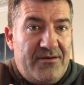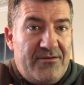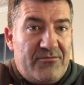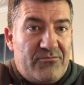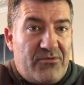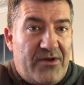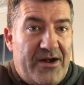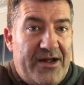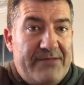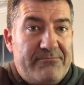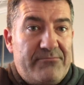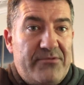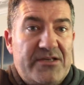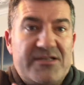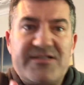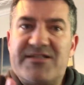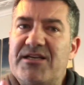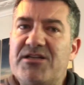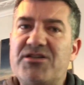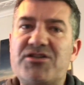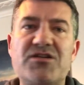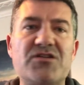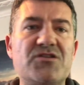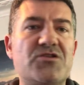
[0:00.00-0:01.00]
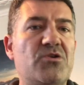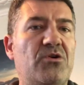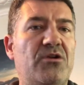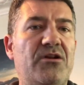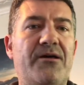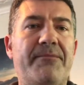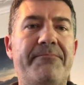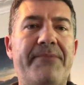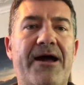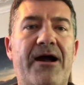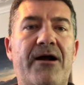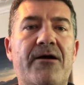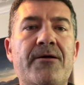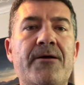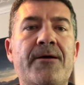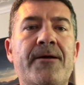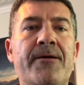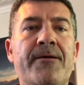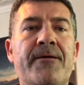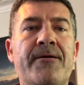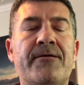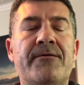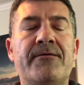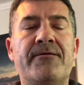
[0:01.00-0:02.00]
right? Ascension's all about
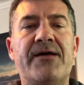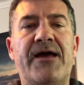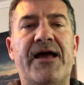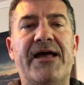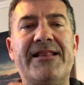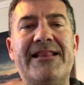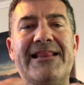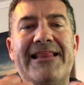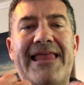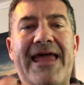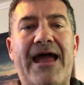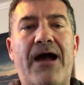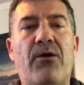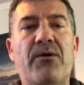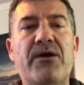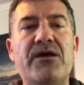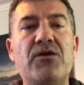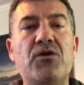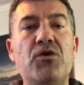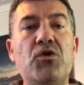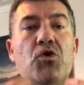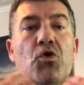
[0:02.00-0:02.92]
allowing